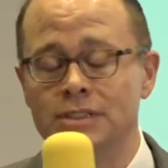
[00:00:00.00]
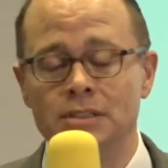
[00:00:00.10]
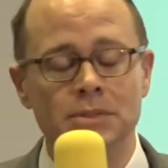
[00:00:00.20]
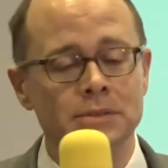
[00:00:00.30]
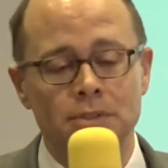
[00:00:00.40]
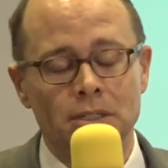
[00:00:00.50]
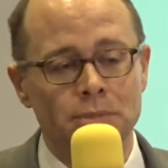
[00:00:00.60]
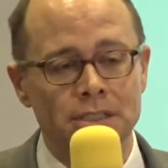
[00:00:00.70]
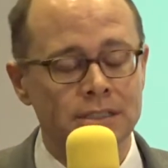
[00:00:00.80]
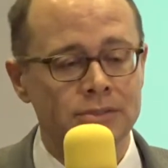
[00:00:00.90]
I had
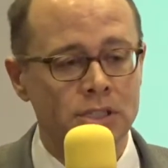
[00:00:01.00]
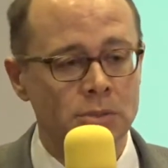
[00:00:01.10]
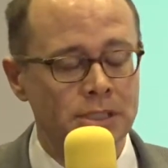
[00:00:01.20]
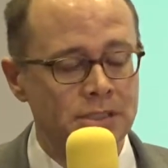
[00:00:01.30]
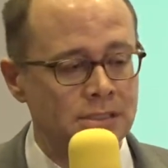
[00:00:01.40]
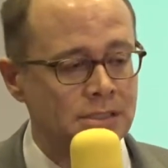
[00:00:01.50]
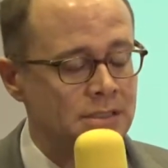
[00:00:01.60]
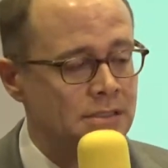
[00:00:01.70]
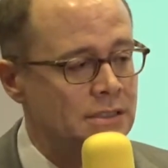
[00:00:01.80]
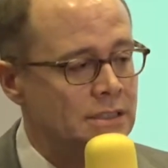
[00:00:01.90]
been an environmentalist
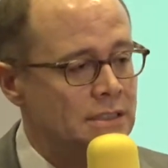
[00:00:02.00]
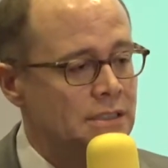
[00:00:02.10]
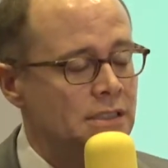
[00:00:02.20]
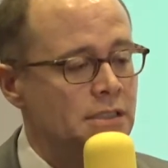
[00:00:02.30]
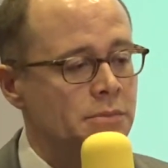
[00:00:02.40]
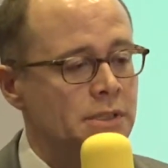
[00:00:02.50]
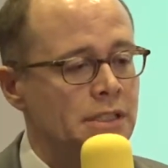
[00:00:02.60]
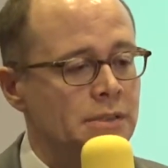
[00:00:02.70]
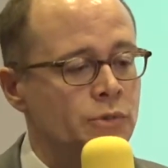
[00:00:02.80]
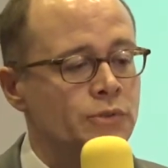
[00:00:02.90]
and
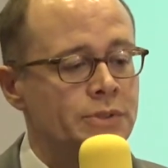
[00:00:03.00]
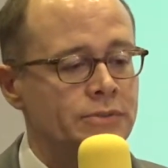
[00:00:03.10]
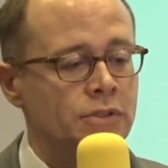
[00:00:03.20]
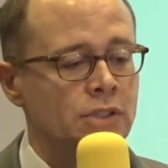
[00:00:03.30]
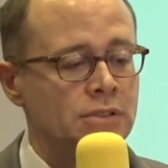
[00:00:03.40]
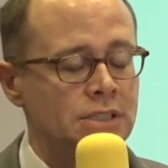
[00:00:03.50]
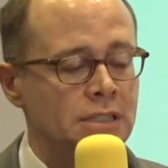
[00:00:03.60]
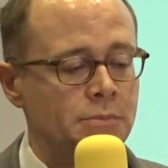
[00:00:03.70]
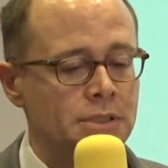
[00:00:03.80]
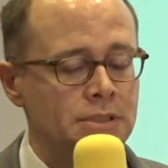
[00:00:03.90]
in the movement for a long
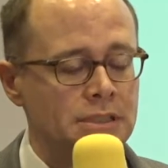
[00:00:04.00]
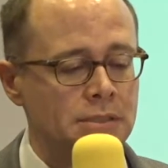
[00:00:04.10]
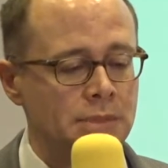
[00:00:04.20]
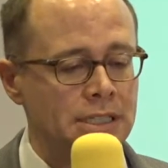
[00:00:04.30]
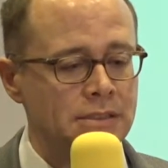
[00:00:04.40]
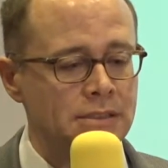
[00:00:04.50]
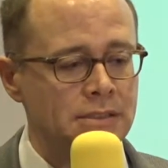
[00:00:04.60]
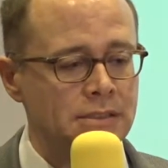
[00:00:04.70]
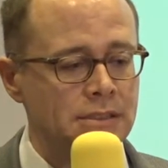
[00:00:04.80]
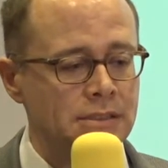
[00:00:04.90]
time, but had
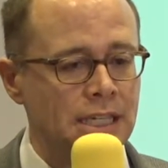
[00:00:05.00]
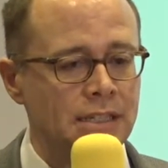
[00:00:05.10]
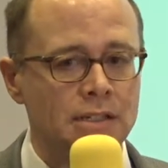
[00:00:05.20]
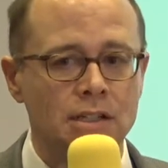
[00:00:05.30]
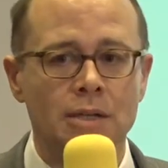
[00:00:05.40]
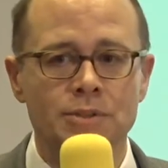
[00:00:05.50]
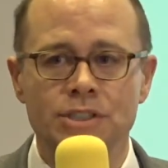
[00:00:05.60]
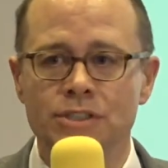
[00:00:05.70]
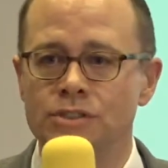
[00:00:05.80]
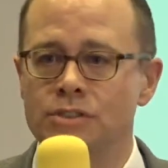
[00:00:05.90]
taken on climate
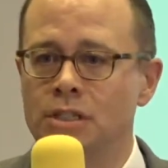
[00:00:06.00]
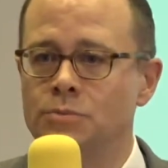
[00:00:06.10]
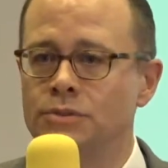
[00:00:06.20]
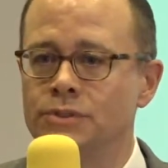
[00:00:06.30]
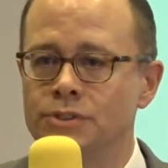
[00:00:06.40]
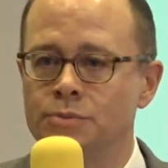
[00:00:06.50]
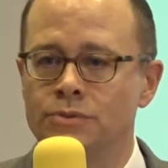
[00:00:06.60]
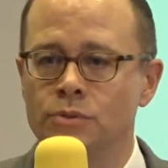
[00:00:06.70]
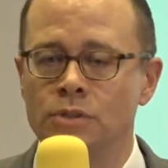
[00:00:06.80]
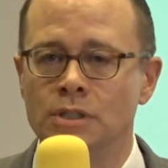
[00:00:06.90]
change just a couple of years
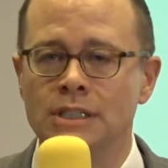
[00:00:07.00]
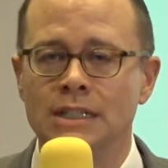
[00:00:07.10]
before,